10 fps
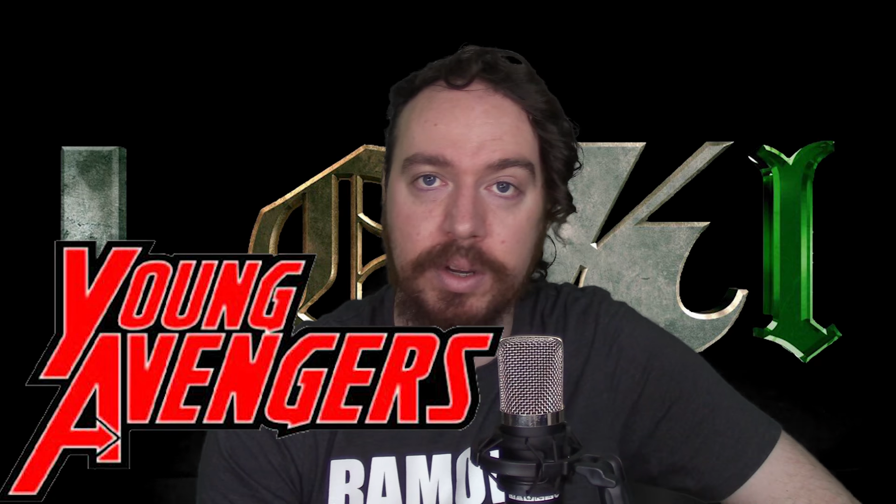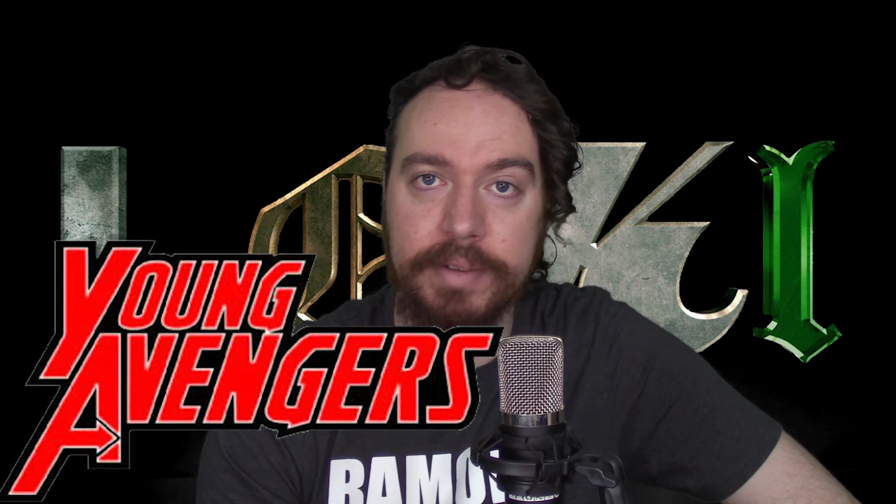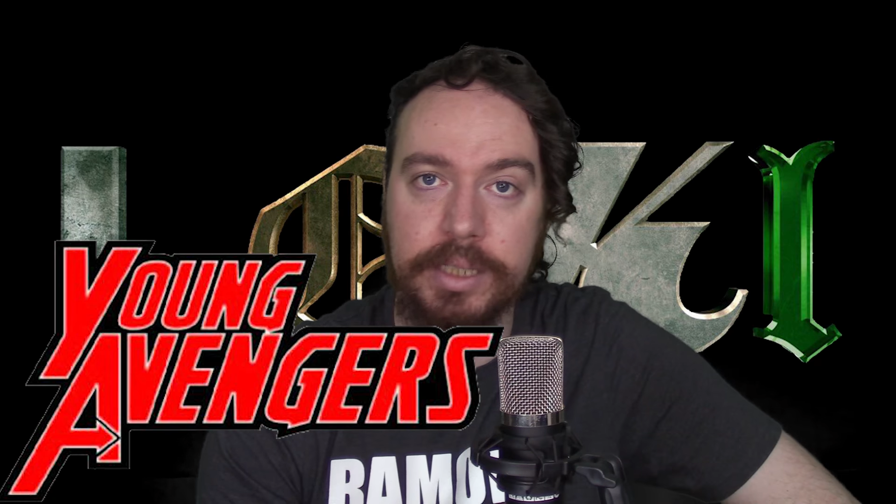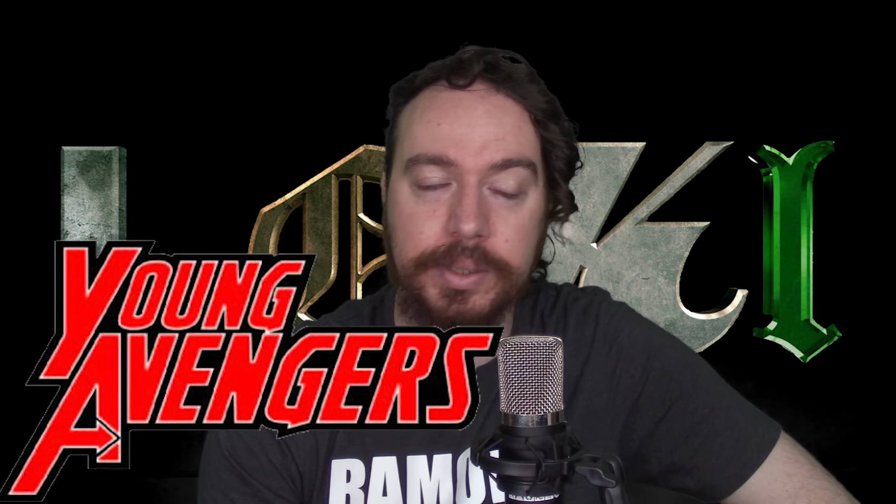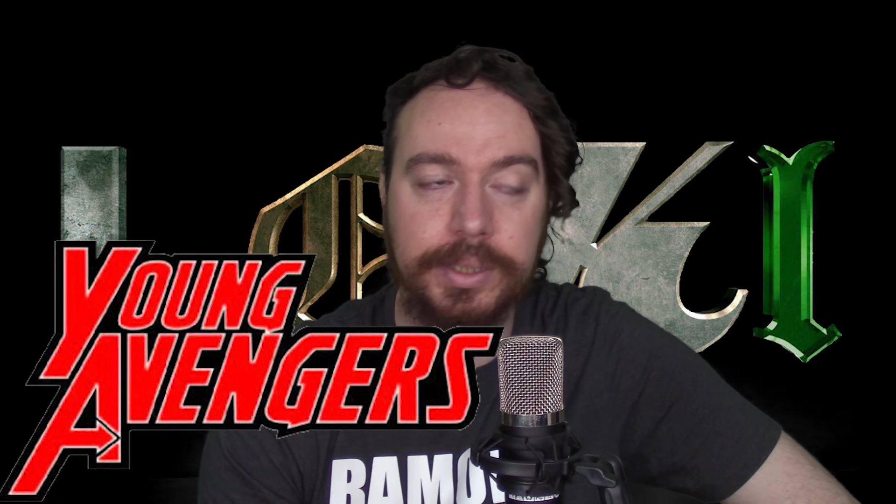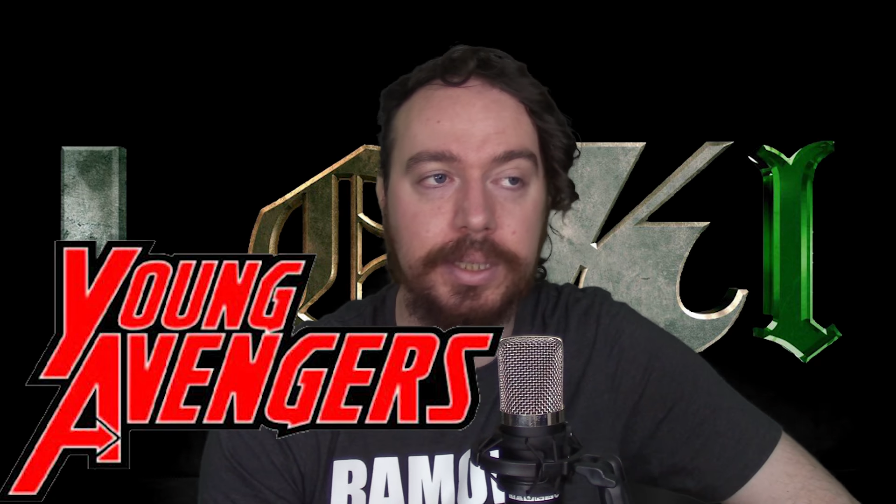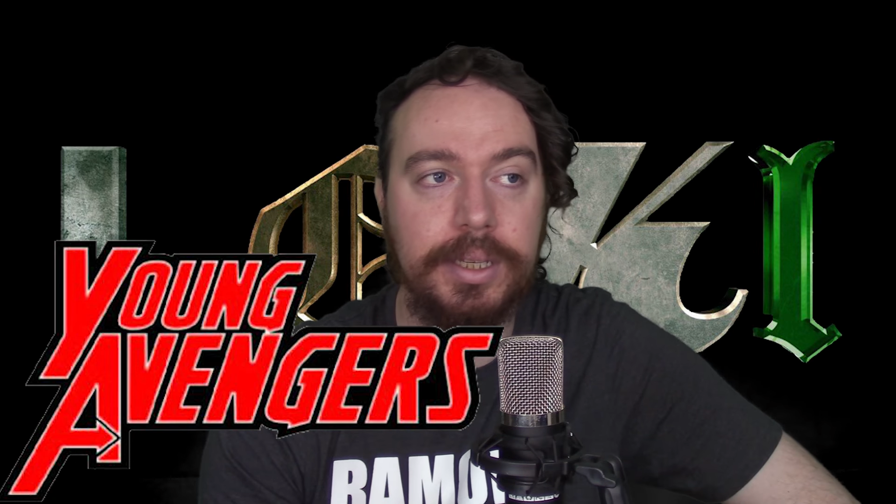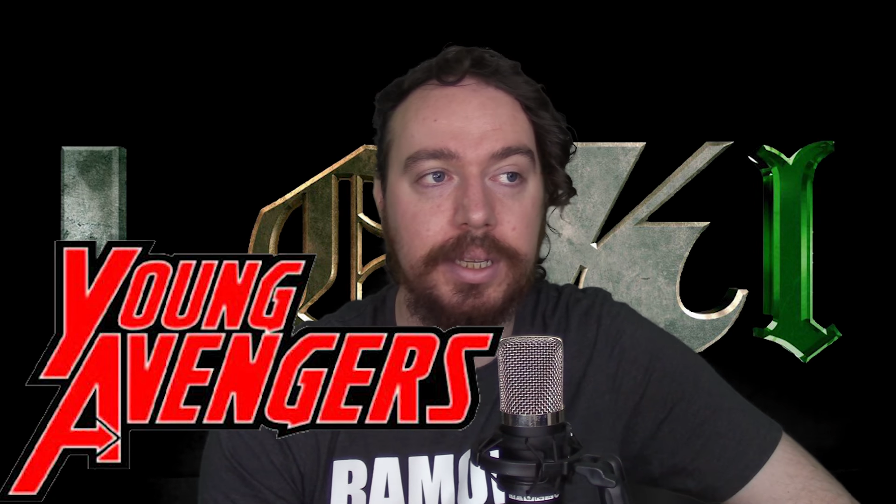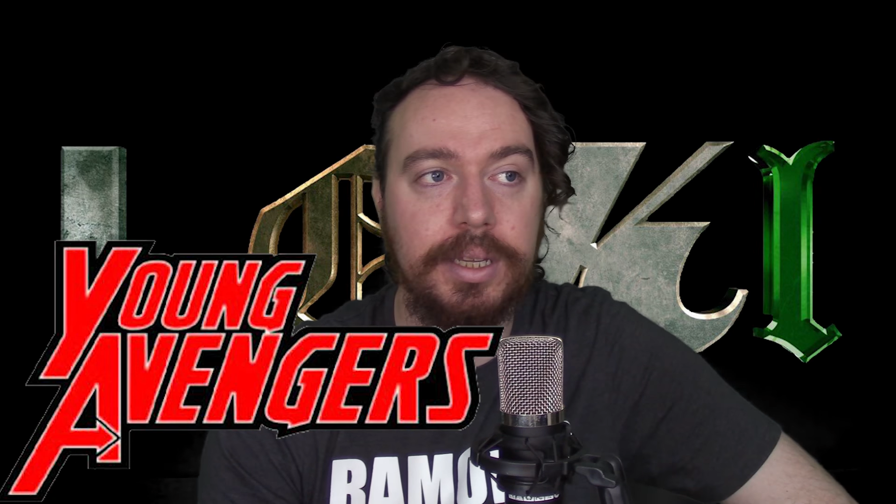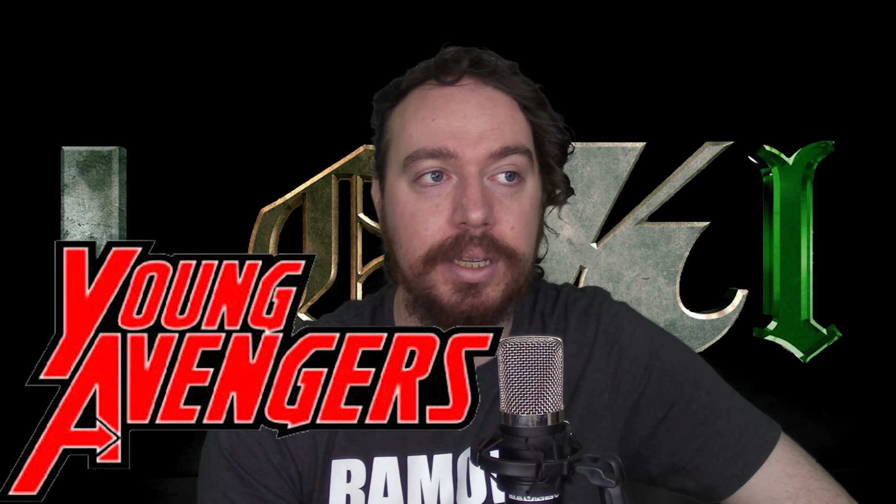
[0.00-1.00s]
Avengers.
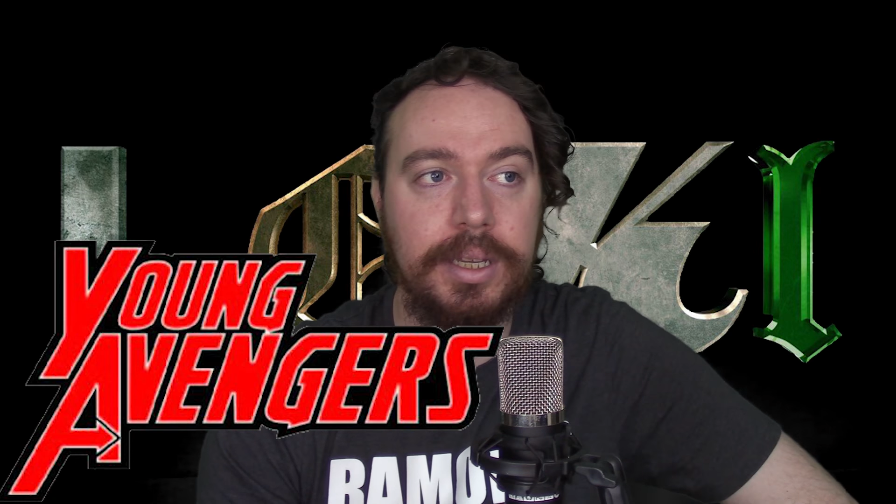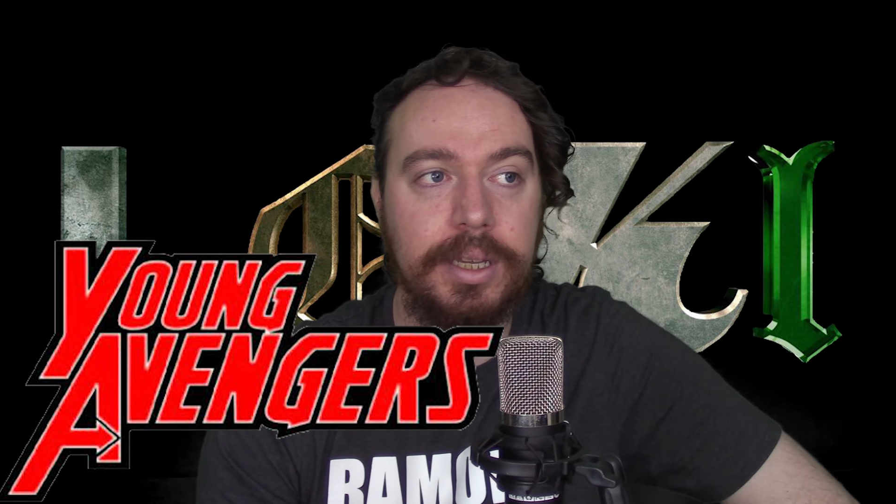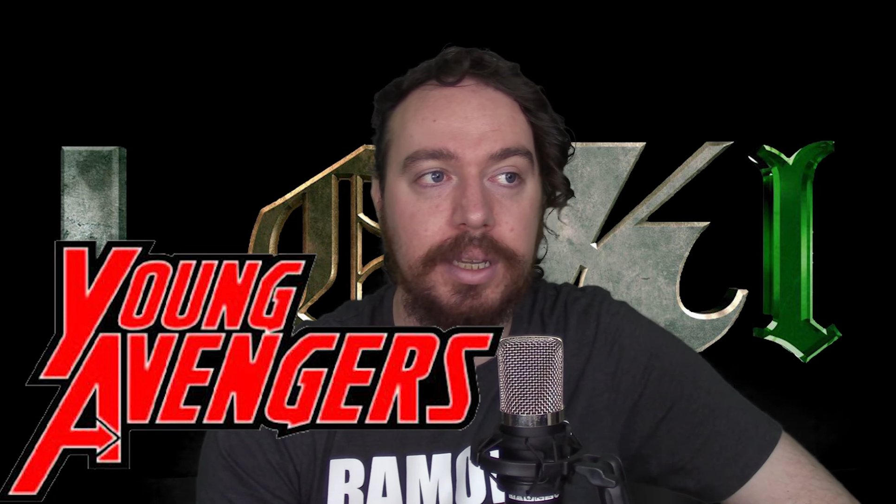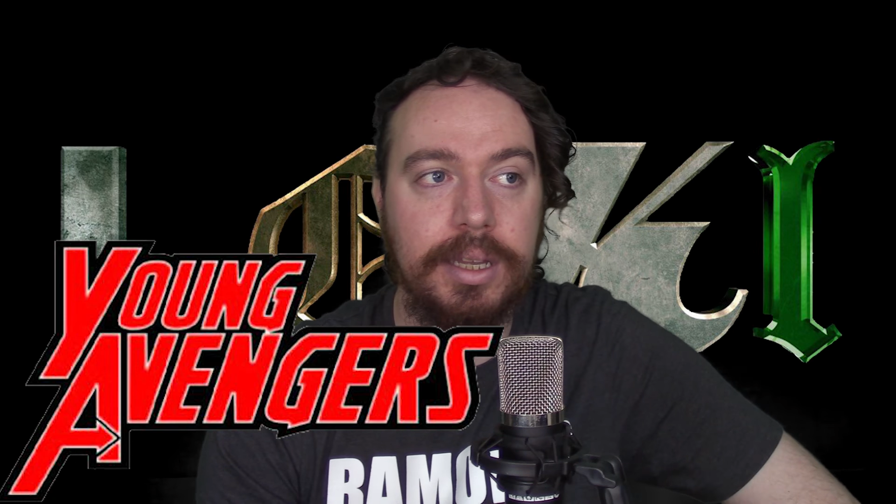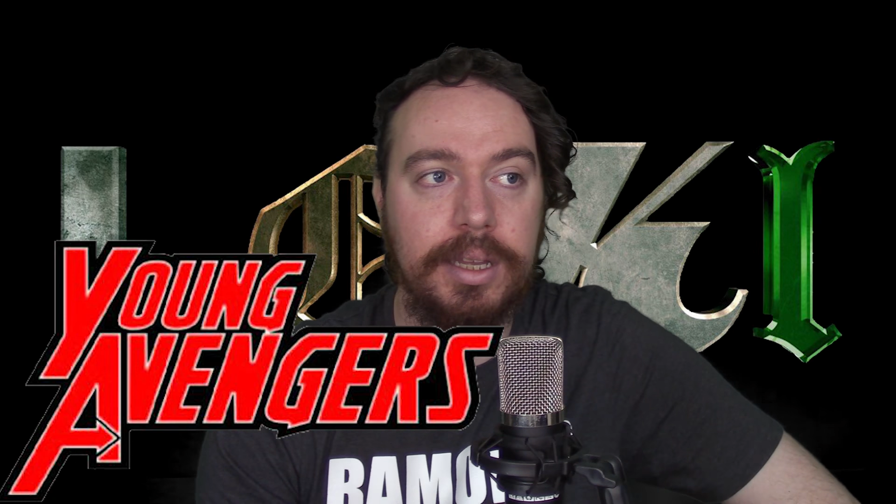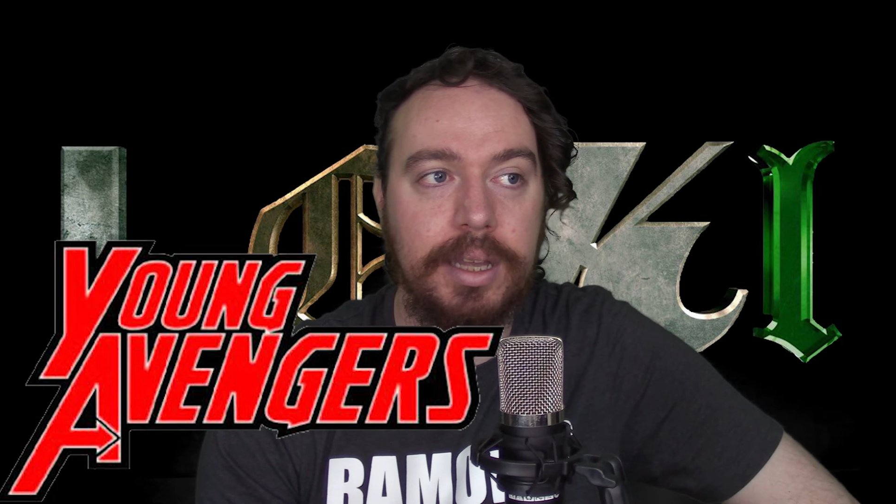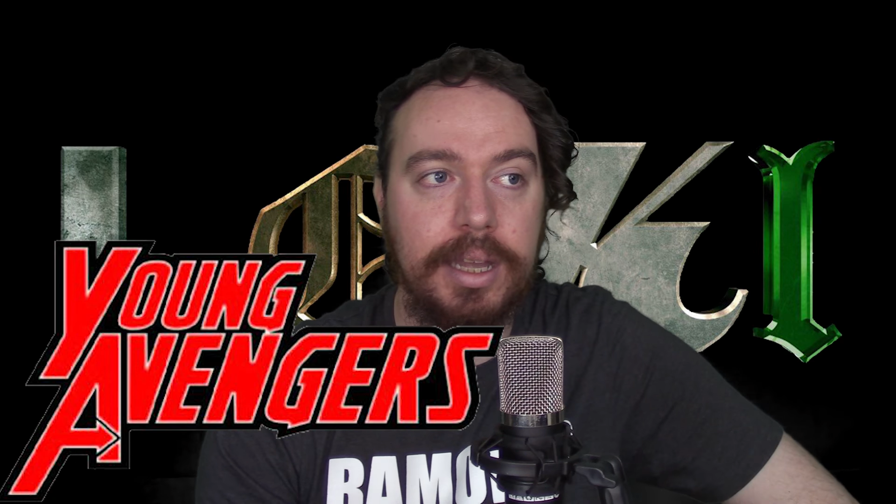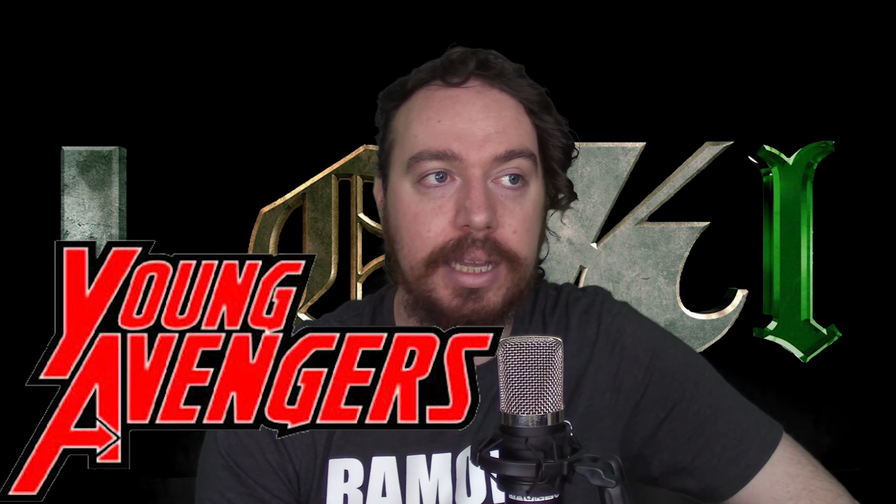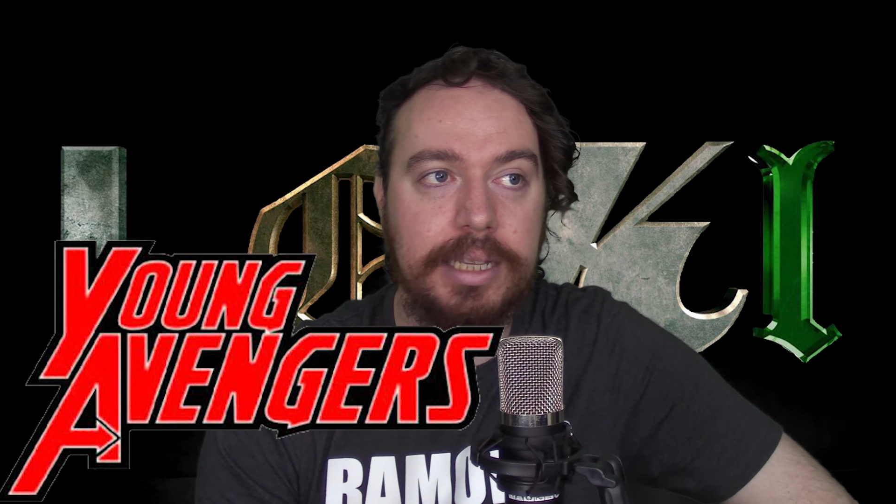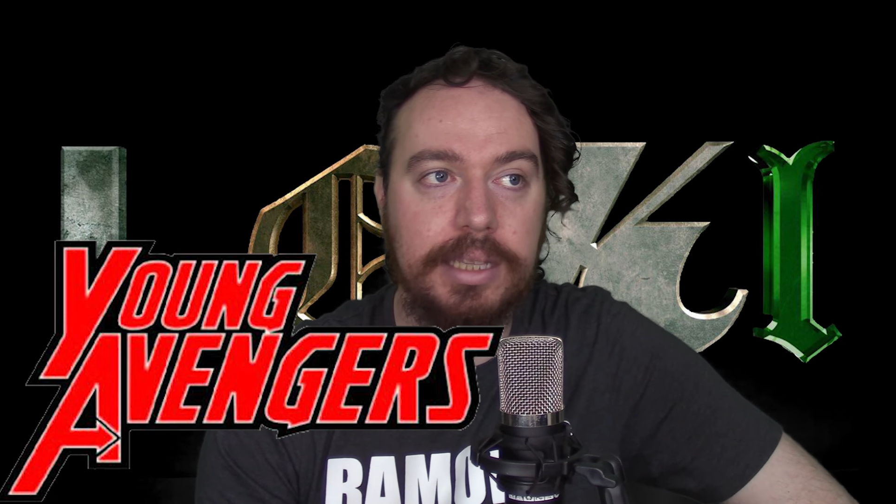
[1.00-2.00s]

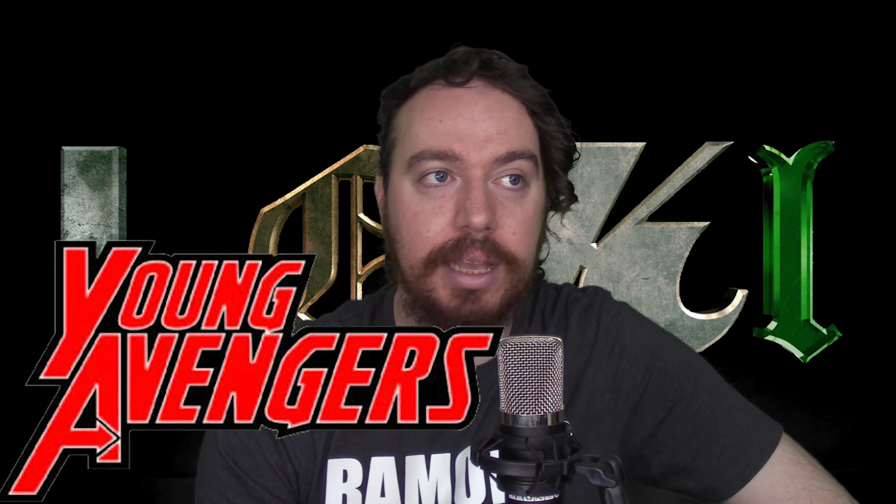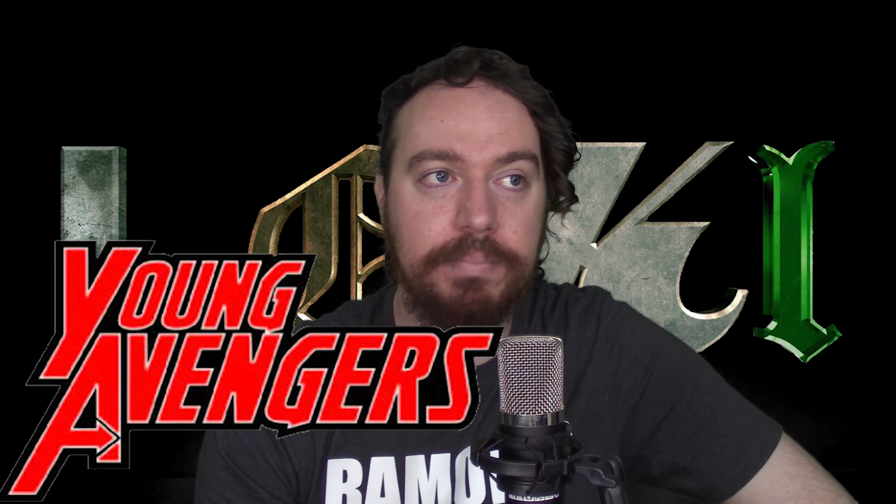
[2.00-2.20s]
Is uh,